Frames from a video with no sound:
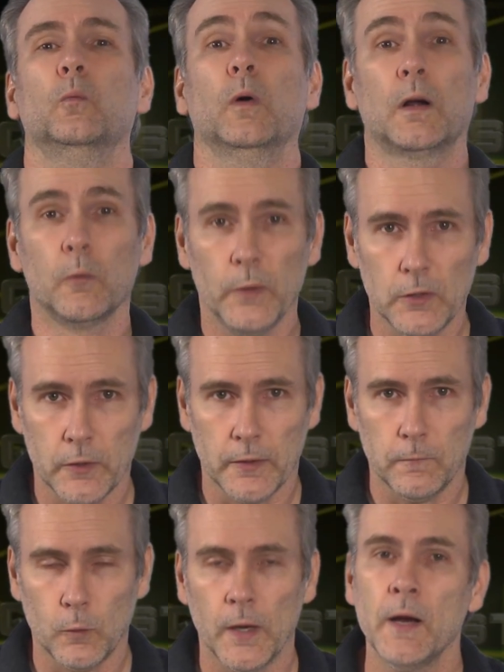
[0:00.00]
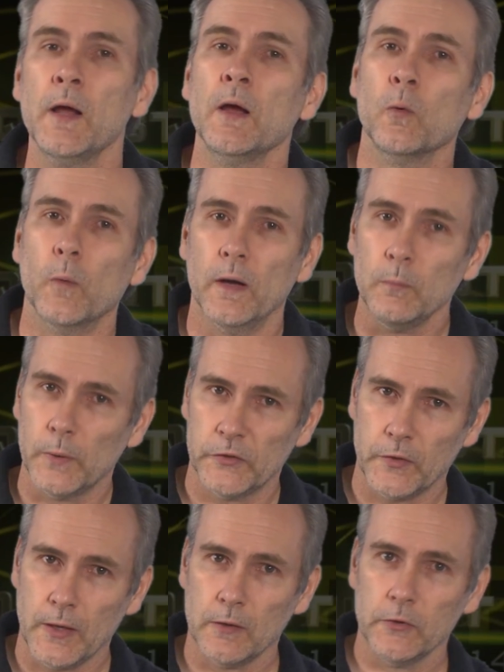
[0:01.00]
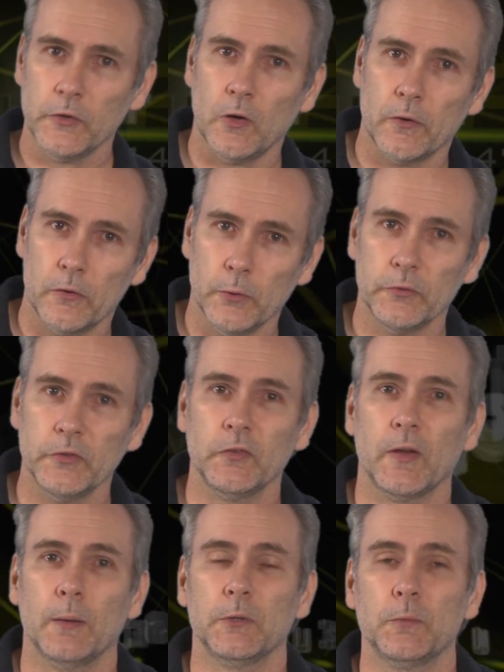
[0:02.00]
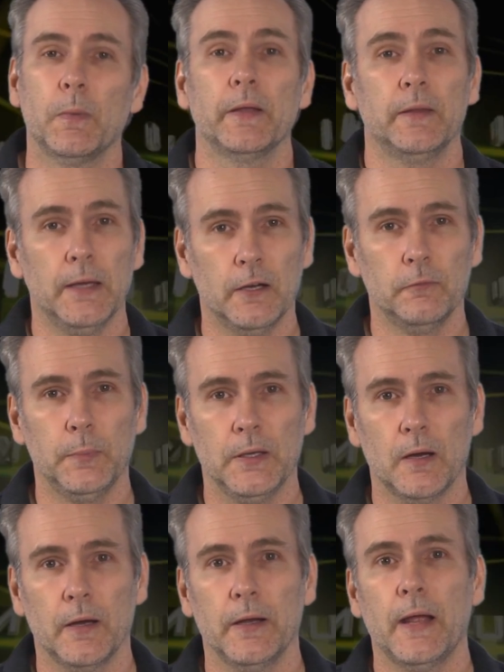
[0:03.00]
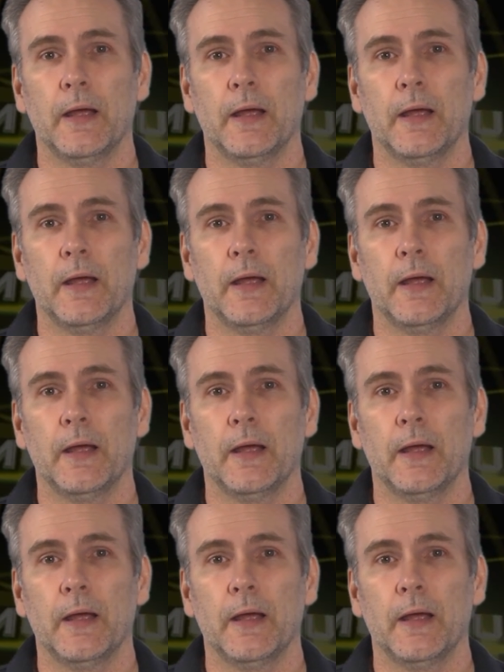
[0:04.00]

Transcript: What are we looking for? Well, my standards are those established by the FBI